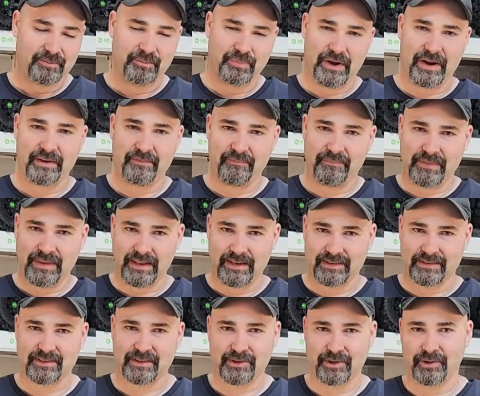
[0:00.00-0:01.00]
But in
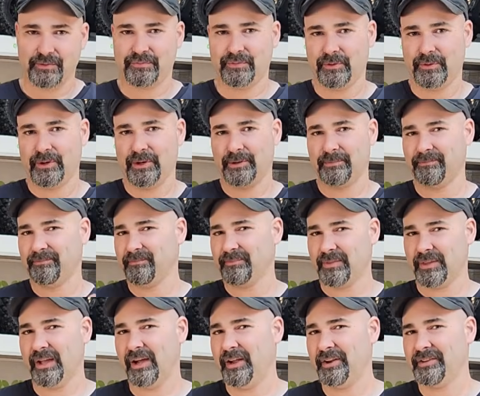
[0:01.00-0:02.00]
its current form,
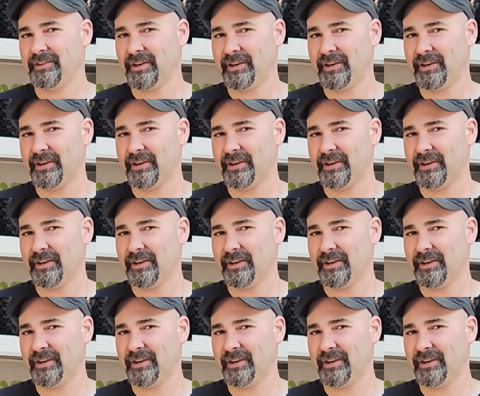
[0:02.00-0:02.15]
on